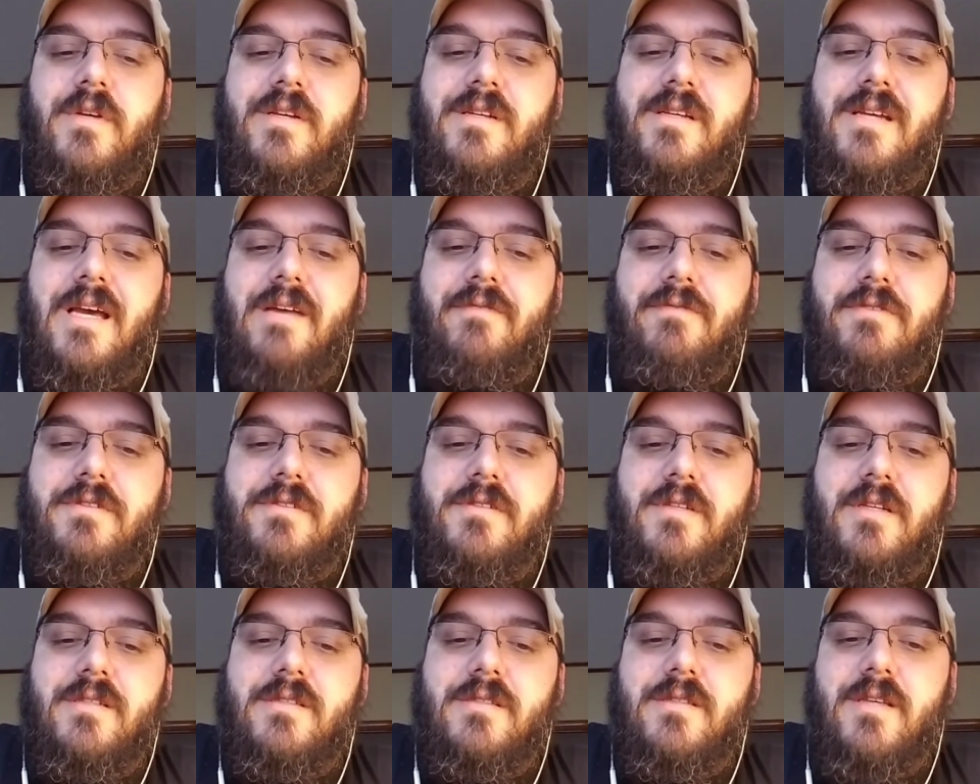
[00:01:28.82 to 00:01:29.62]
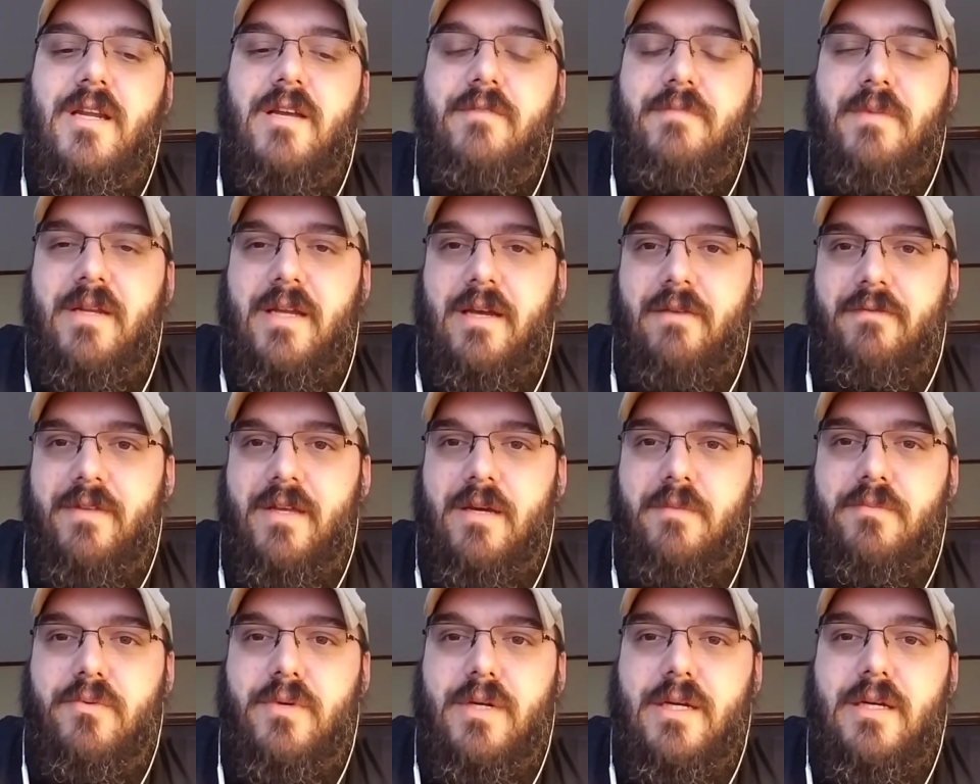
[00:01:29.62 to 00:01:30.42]
ever since then, I've been having
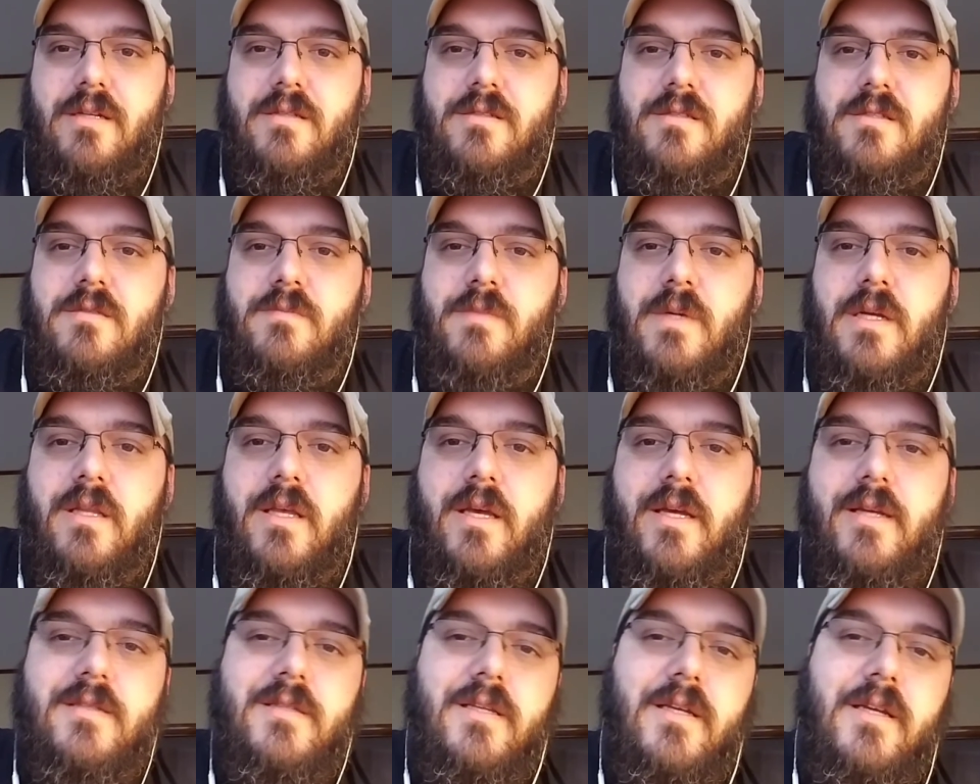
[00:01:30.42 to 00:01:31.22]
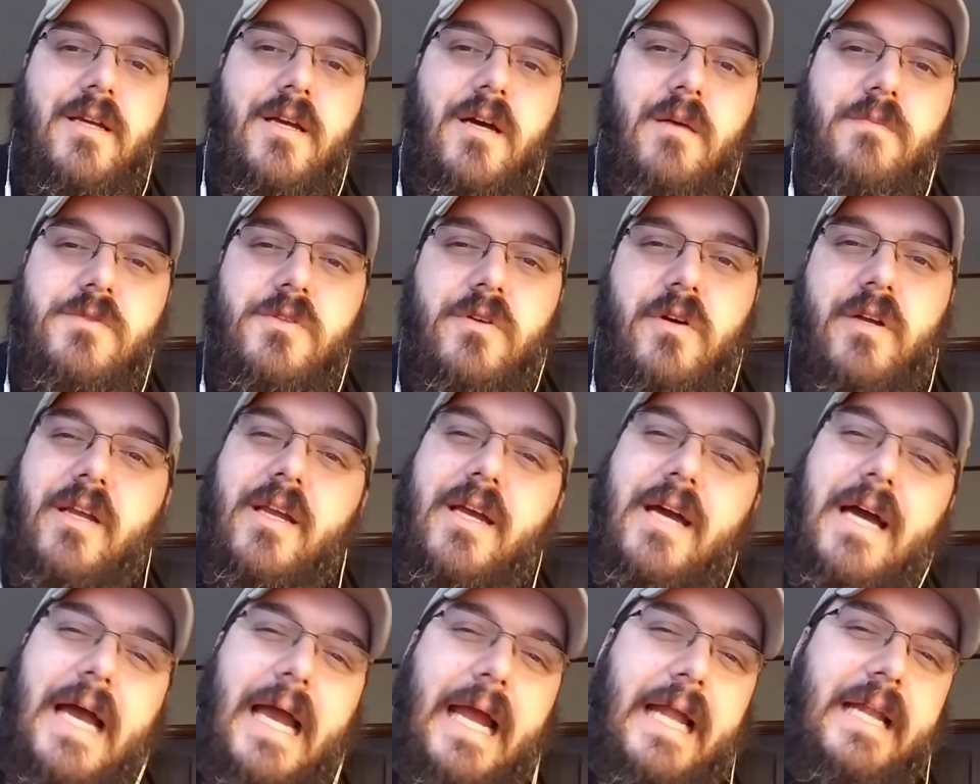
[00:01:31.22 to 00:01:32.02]
that paralysis in my legs, and it comes on
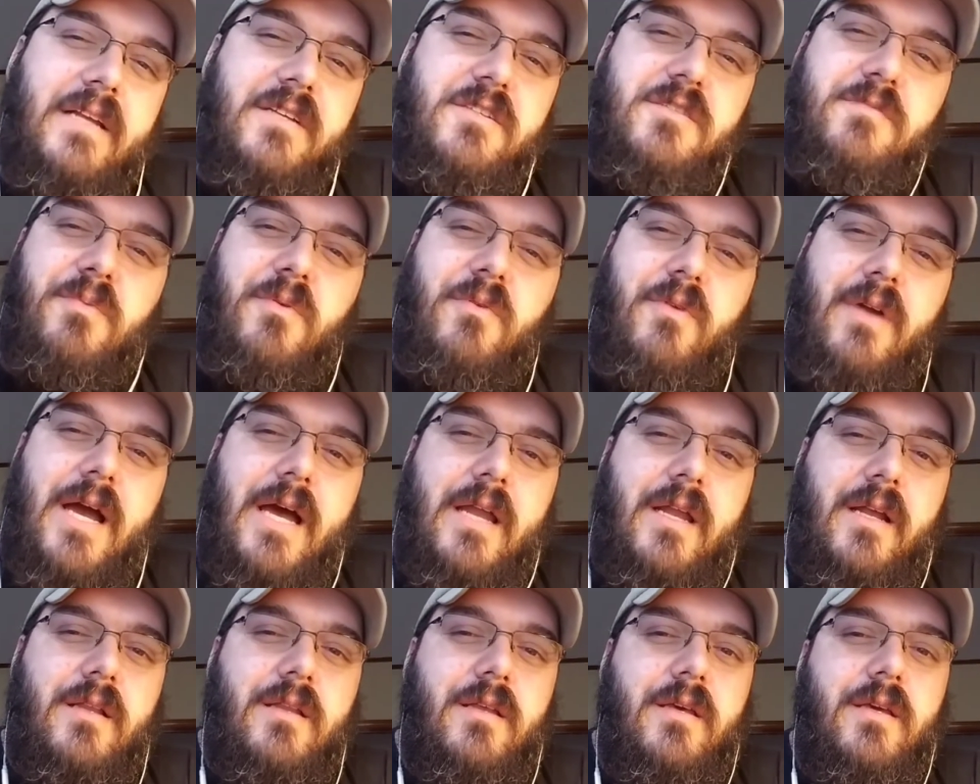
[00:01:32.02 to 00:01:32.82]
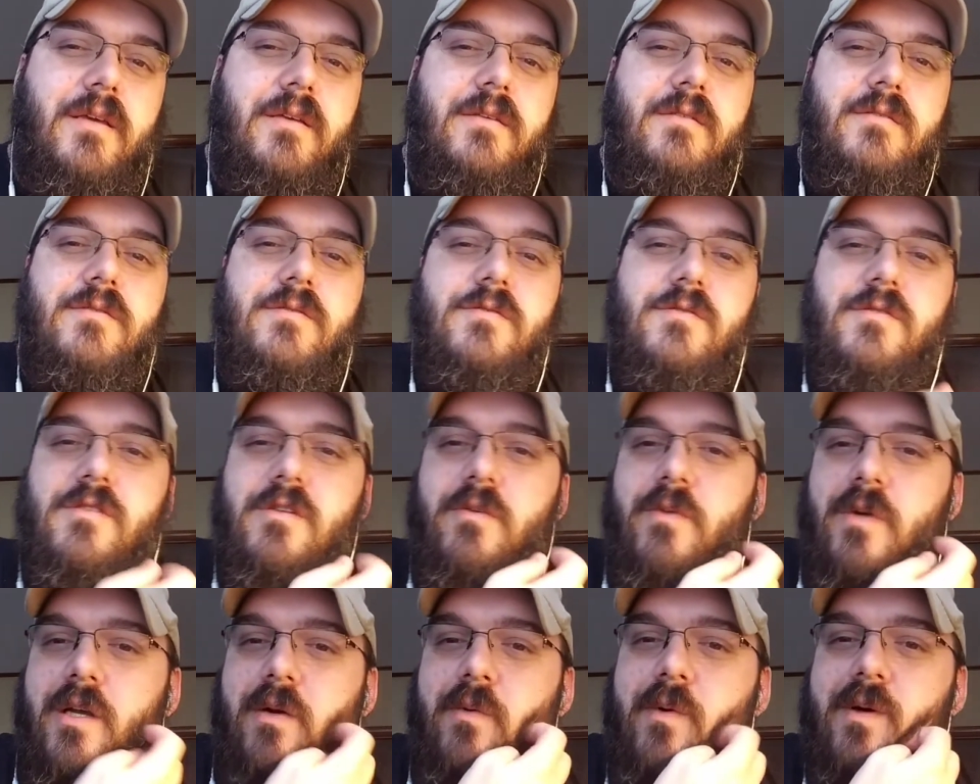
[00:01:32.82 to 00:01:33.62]
kind of sporadically.
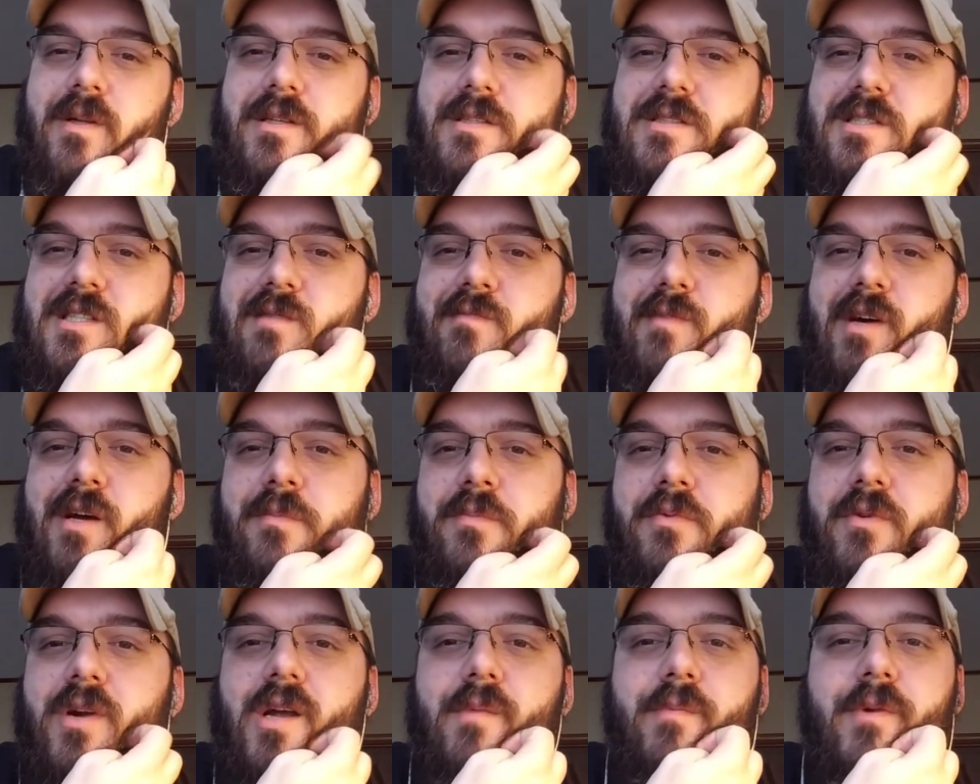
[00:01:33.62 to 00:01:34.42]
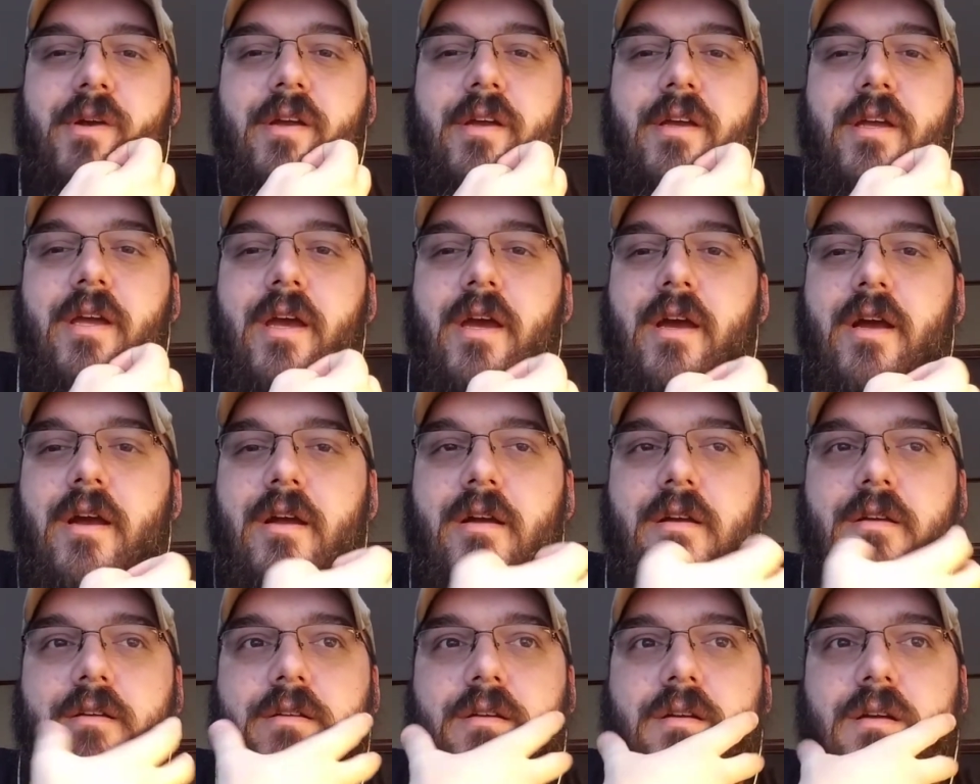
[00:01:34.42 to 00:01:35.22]
So when I went to see my primary
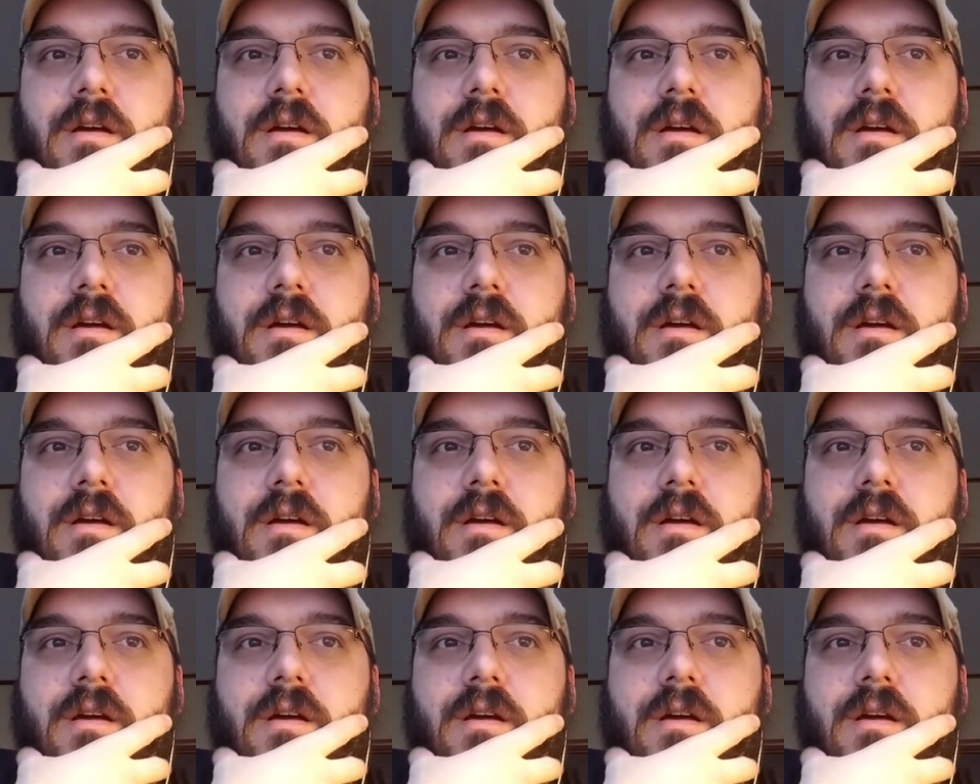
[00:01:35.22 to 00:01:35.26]
care